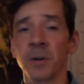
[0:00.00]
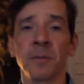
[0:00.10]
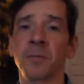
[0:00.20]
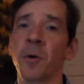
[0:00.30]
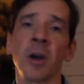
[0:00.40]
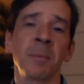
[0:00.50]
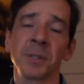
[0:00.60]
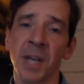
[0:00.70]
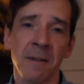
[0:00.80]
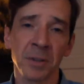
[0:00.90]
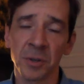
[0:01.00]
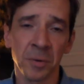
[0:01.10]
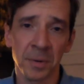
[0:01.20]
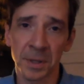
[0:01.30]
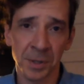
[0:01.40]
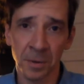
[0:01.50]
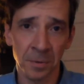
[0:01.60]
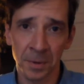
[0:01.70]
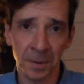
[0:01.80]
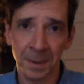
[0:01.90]
for arguments having to do with things other than
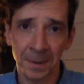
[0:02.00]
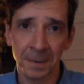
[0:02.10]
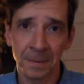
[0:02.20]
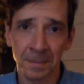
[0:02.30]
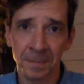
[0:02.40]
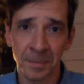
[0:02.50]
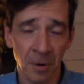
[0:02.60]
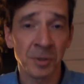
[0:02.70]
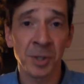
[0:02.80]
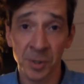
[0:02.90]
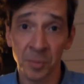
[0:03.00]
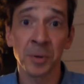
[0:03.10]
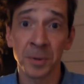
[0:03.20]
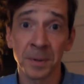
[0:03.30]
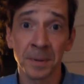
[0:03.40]
like Tarski's world.